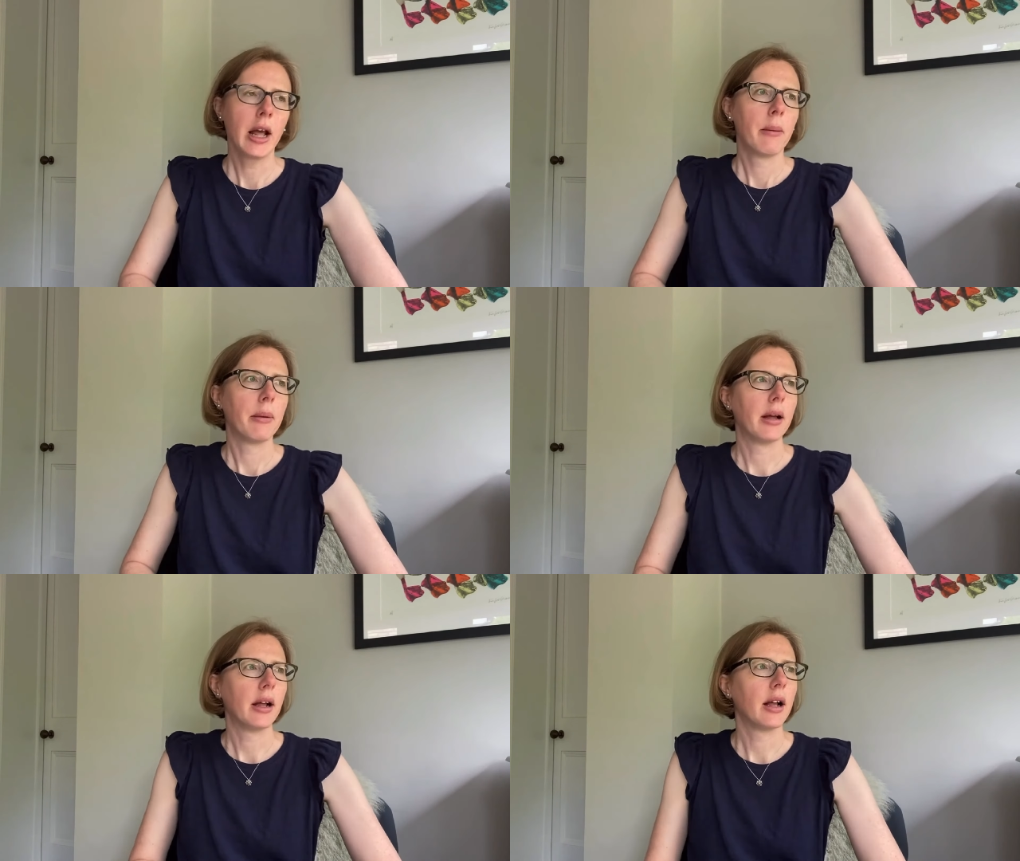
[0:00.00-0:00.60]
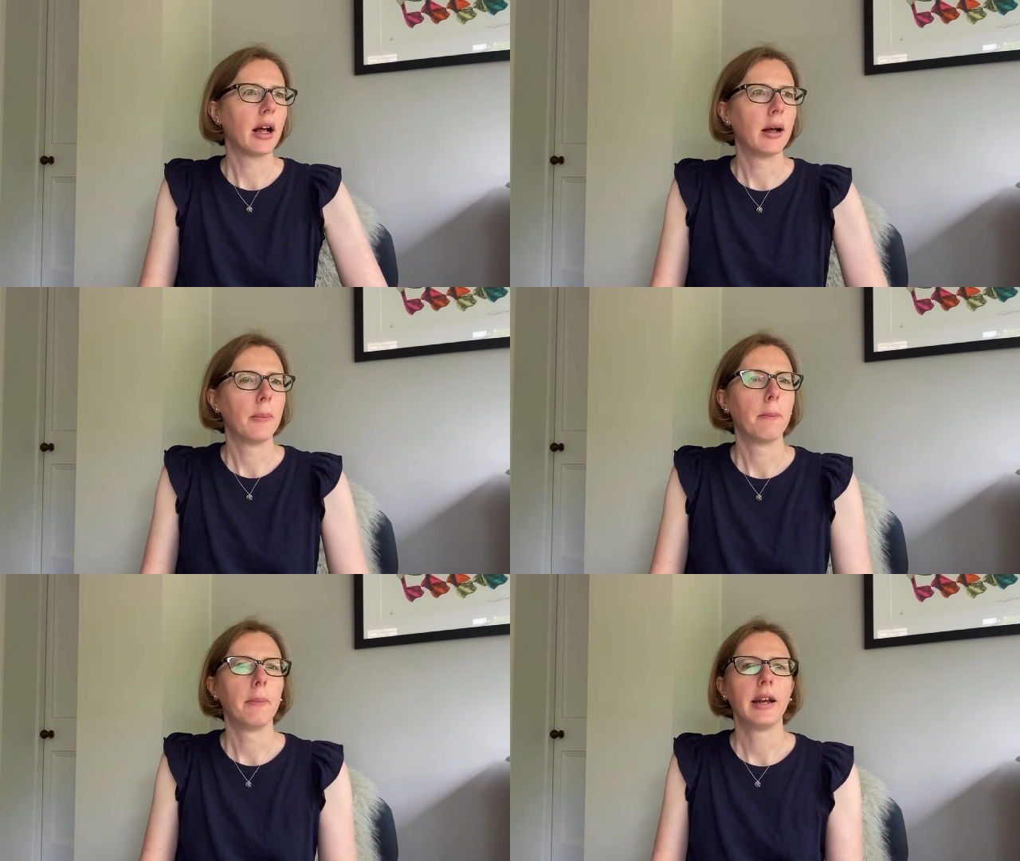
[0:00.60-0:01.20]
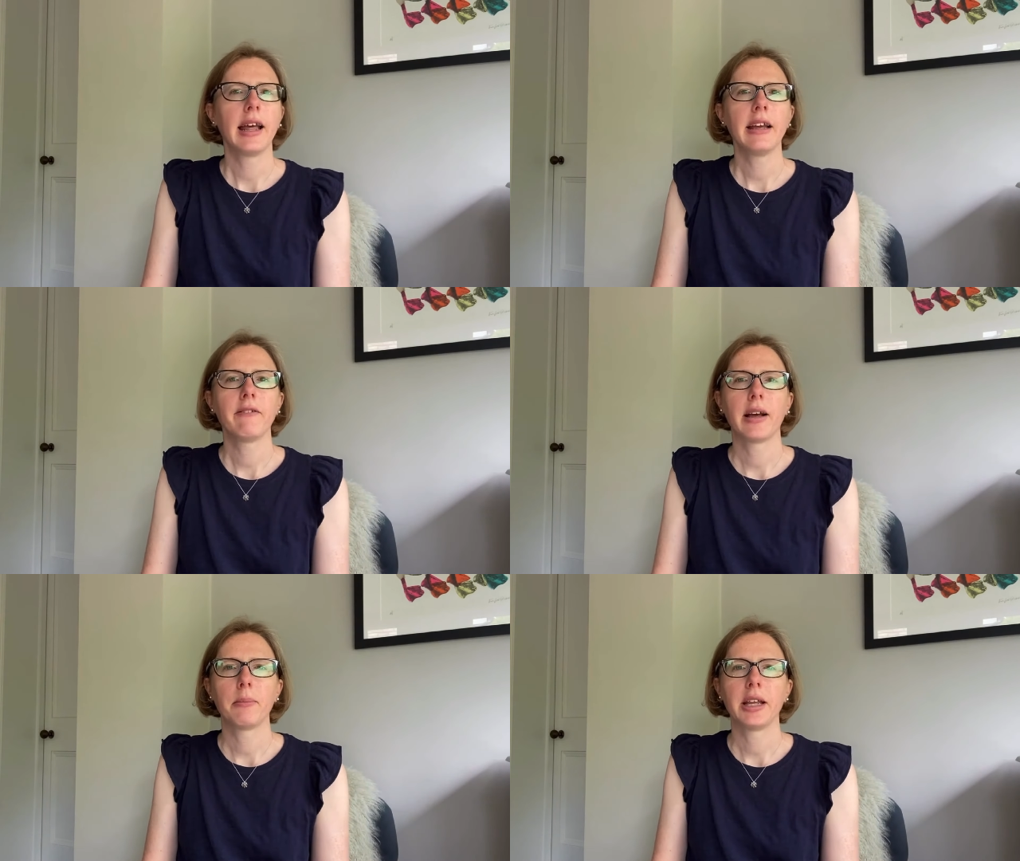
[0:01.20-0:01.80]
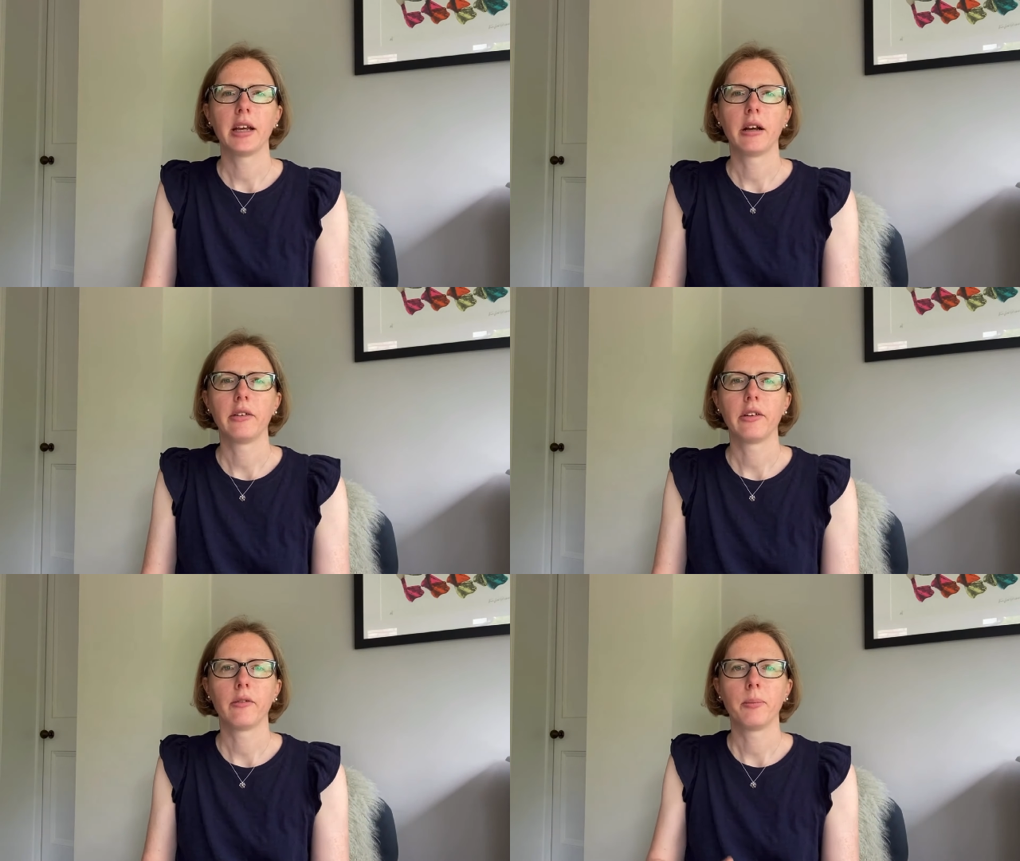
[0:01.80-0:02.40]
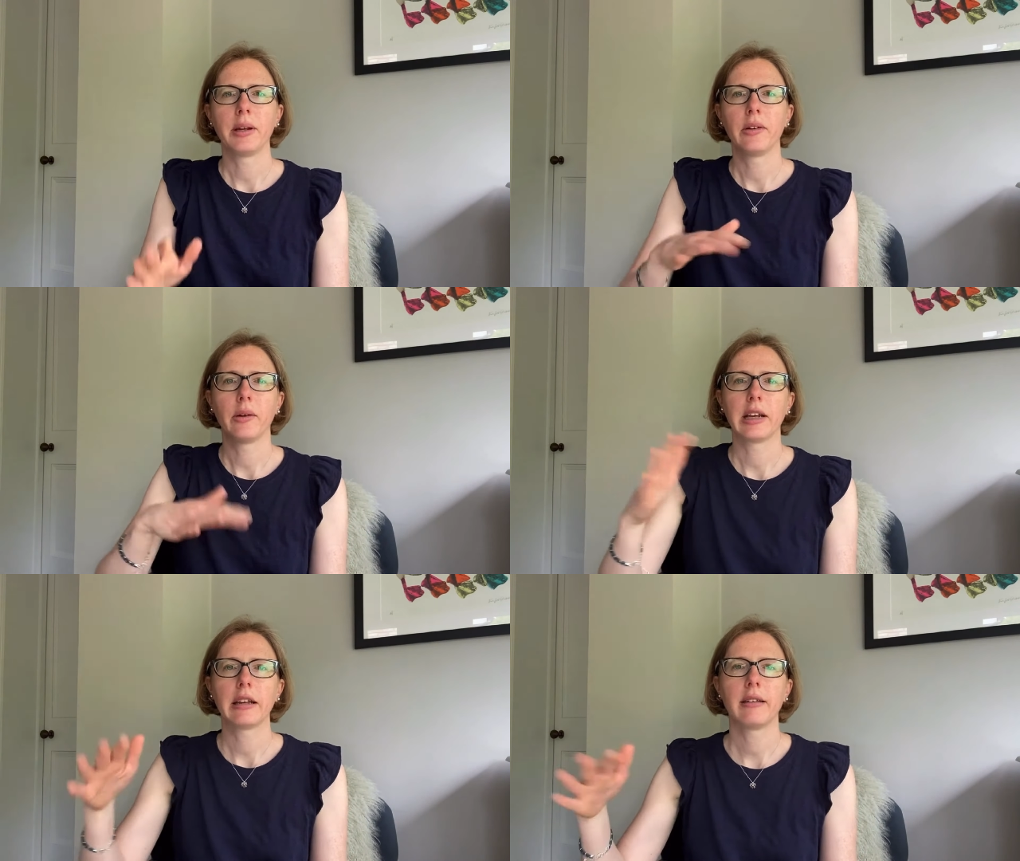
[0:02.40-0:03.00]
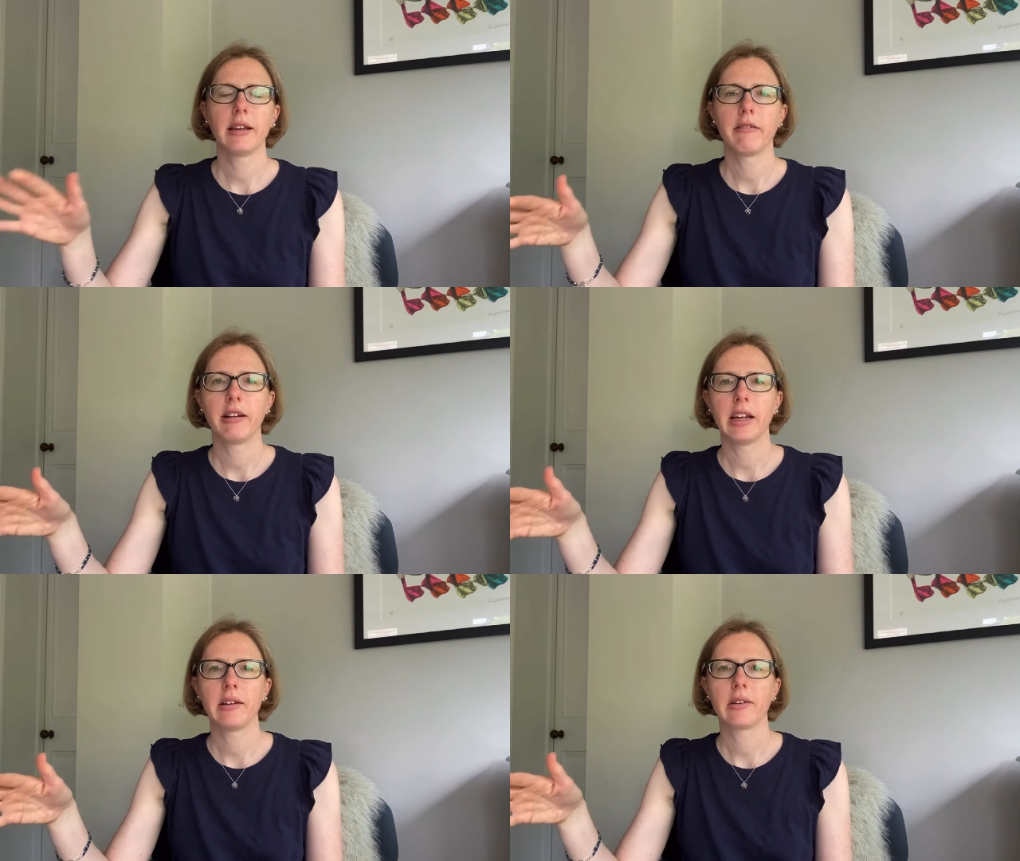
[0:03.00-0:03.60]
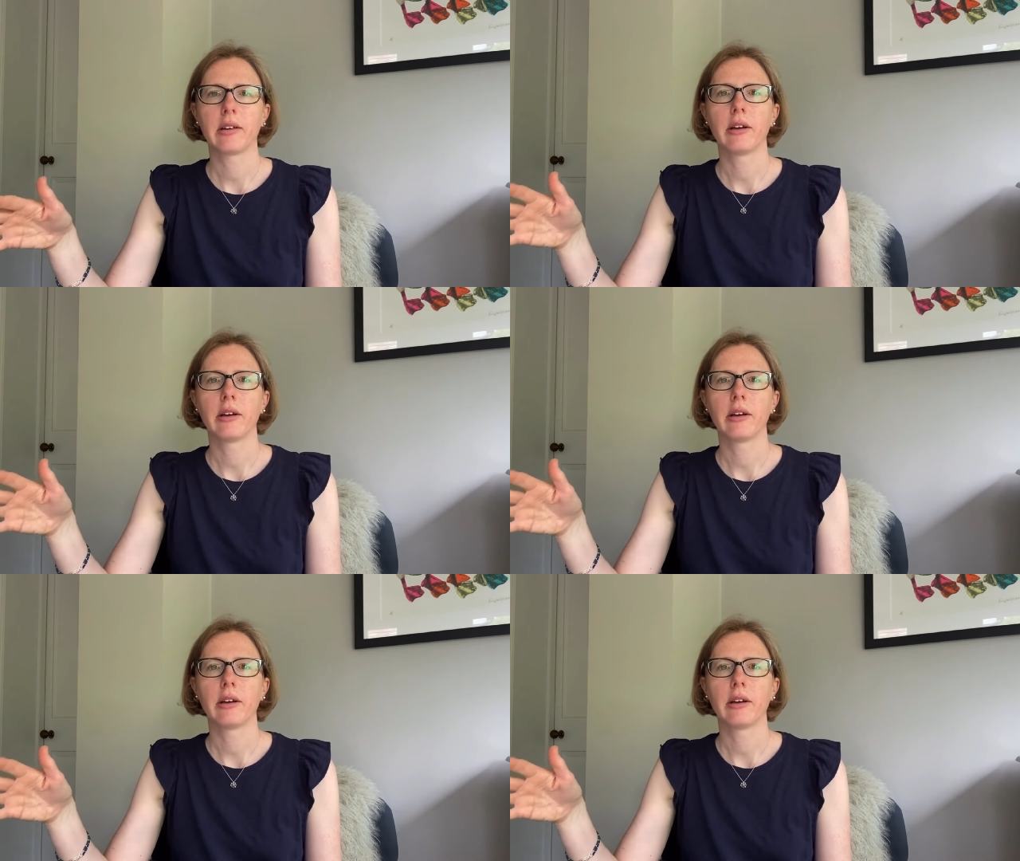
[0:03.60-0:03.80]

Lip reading: but Lay Family Yarns have been doing a series